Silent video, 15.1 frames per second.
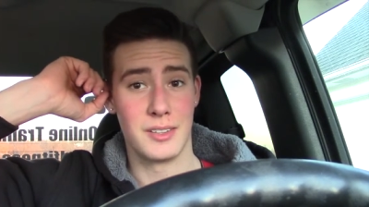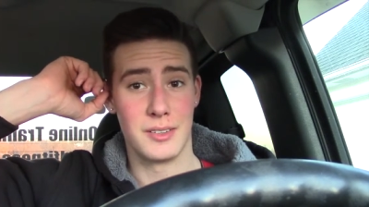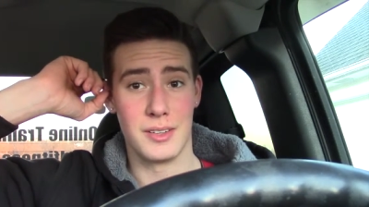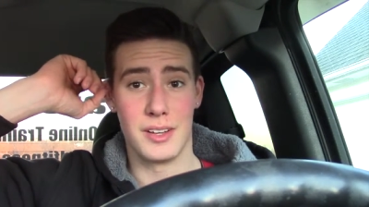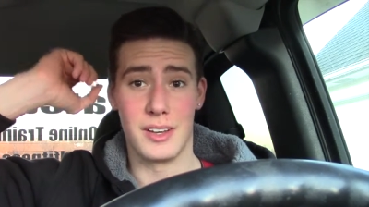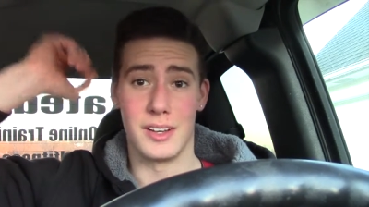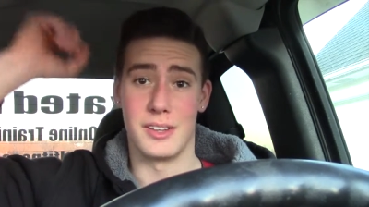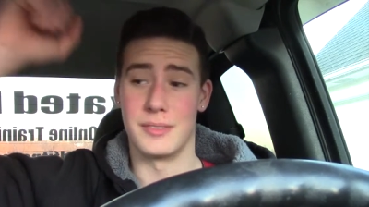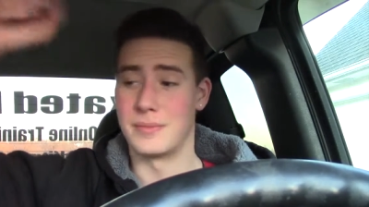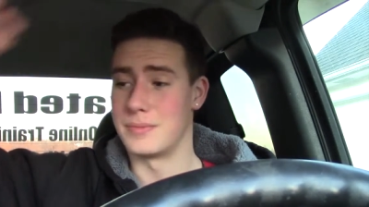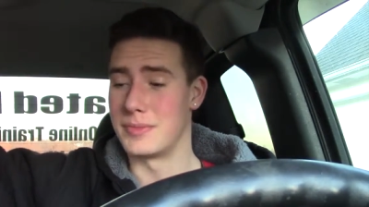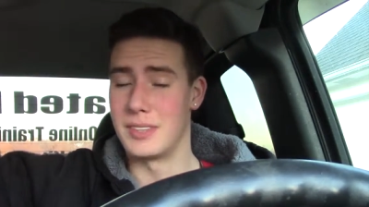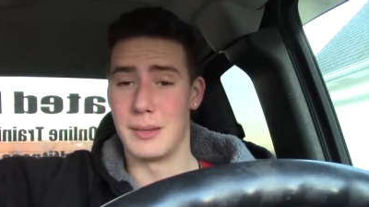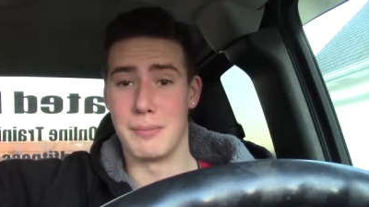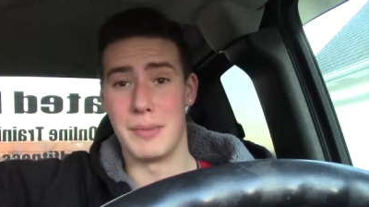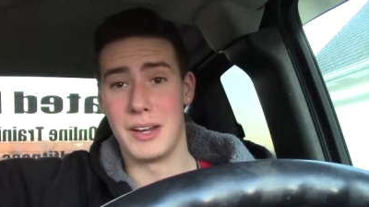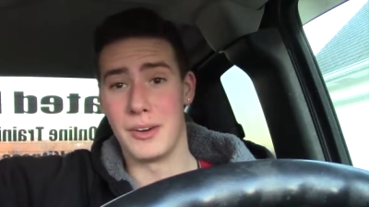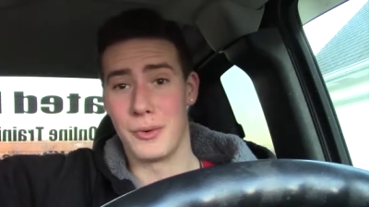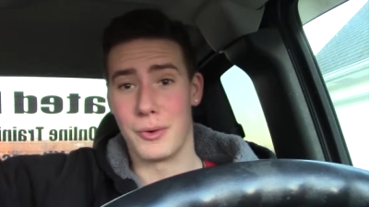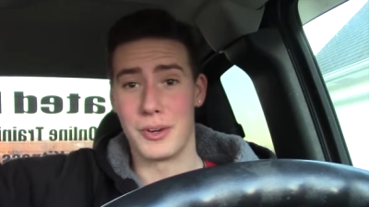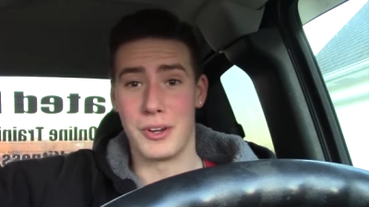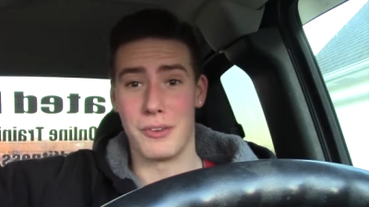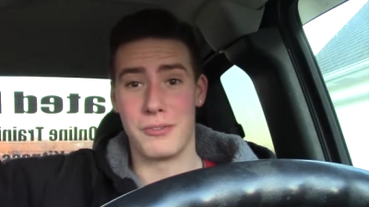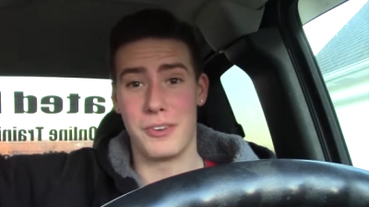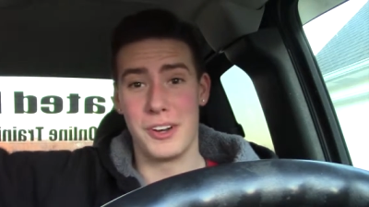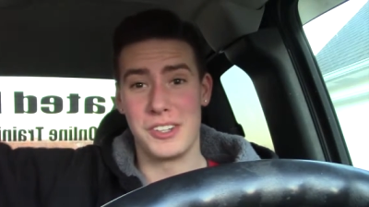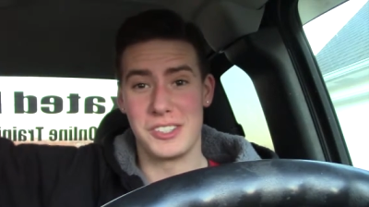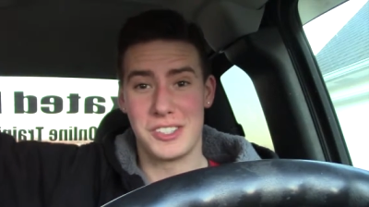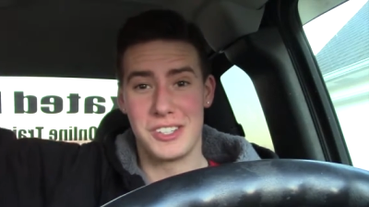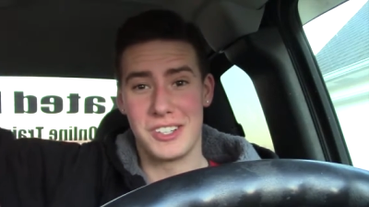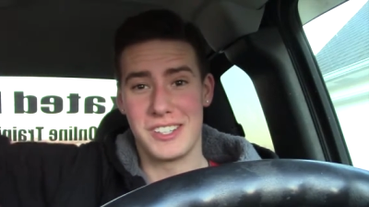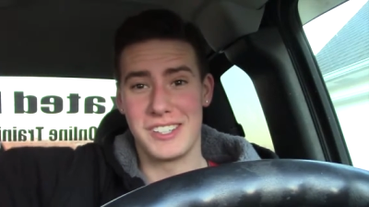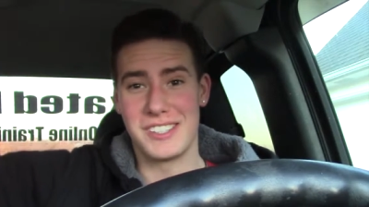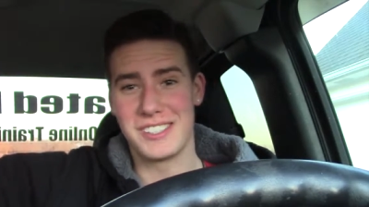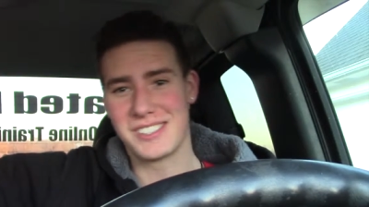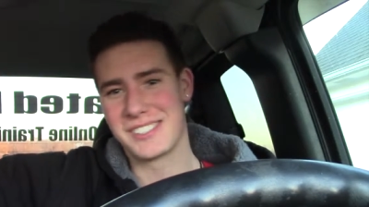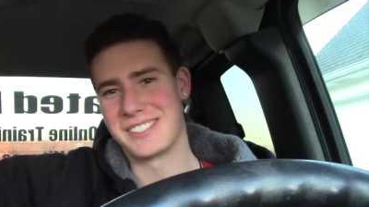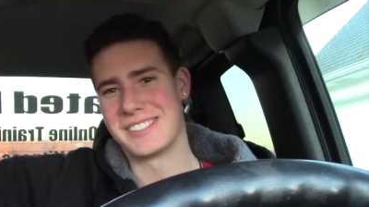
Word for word: Uh, the mint Oreo fudge cookies.